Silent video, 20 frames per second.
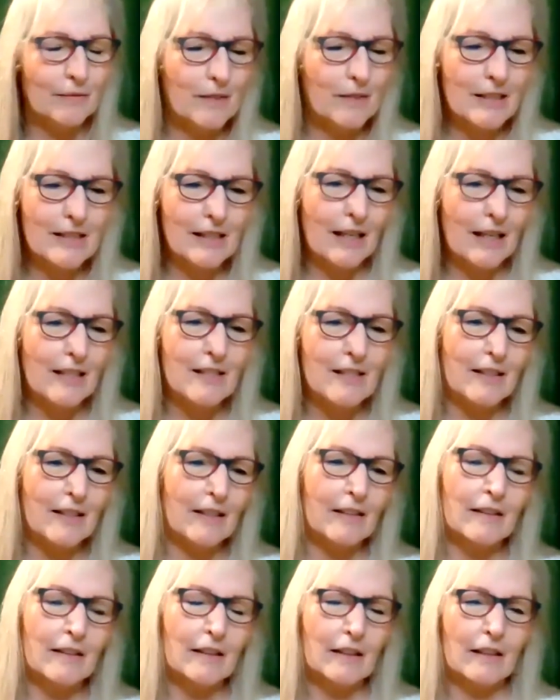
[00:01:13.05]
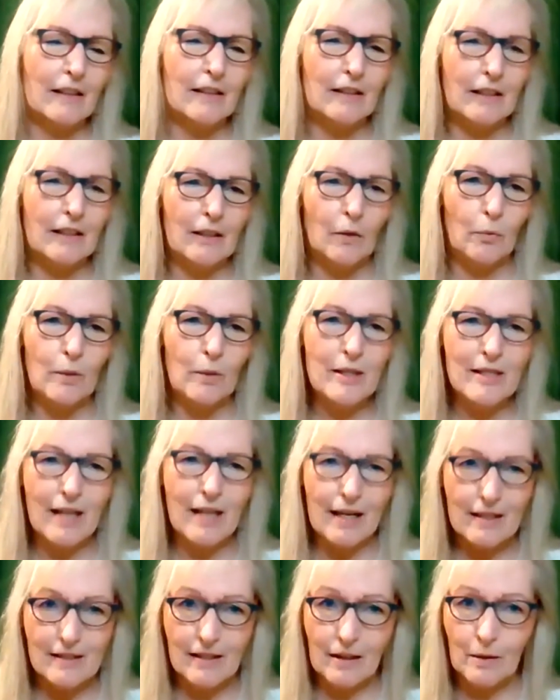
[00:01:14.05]
discussing the
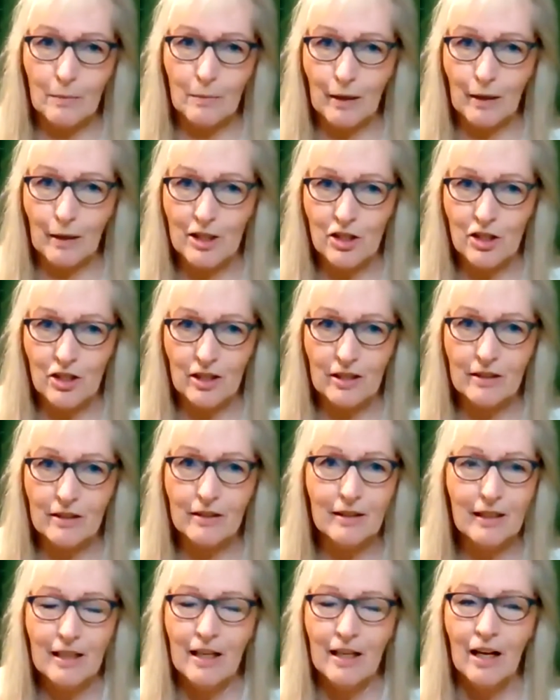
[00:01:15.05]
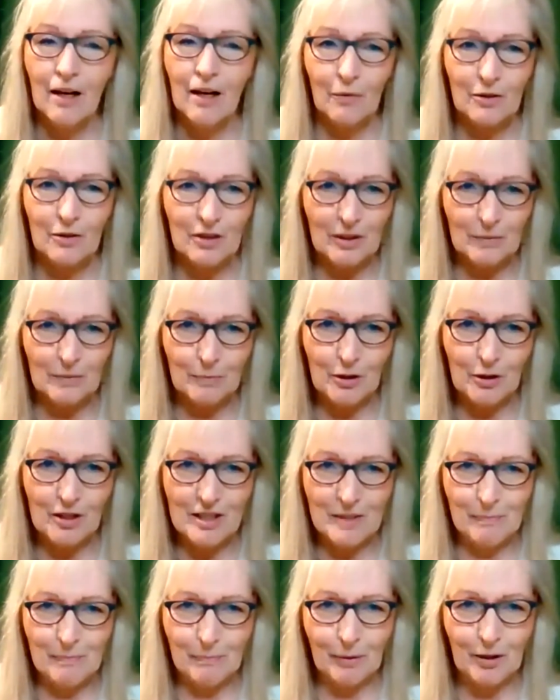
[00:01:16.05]
Wesak celebration, the
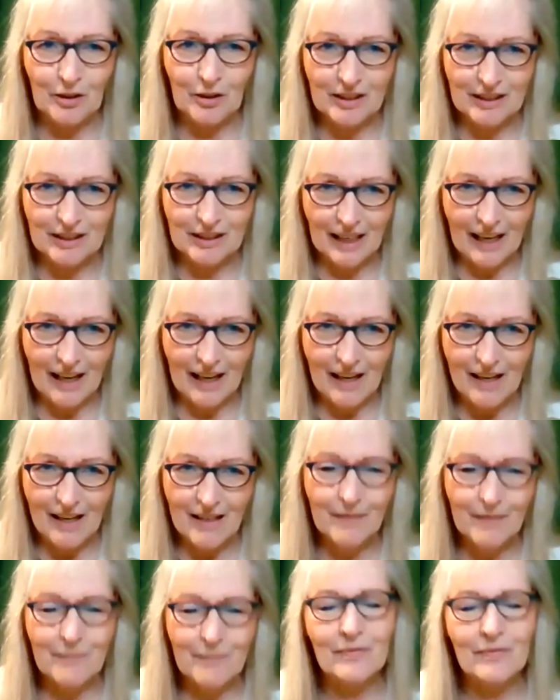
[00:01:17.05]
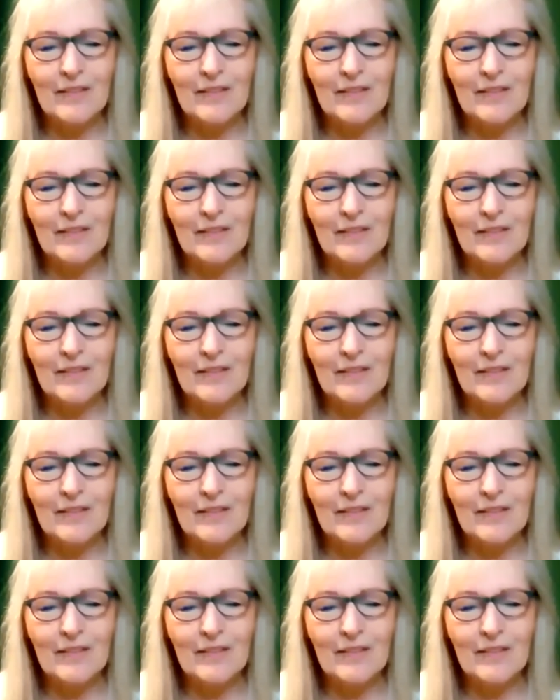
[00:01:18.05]
Buddha's birthday,